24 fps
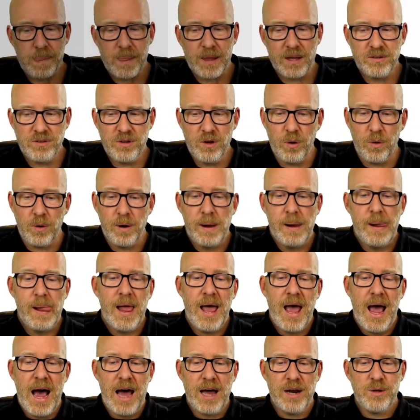So,
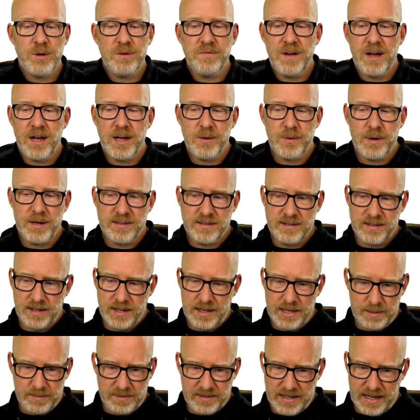how do you evaluate
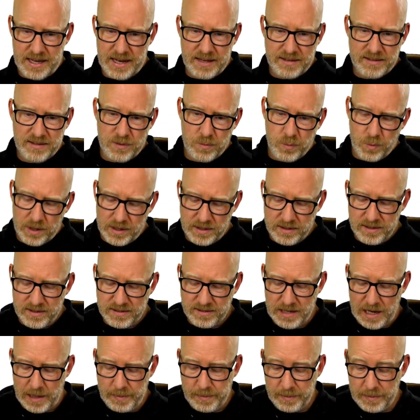selenium status and when to
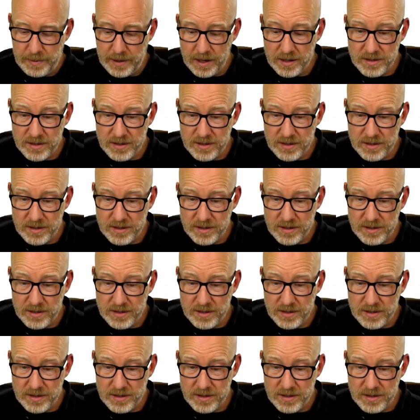supplement?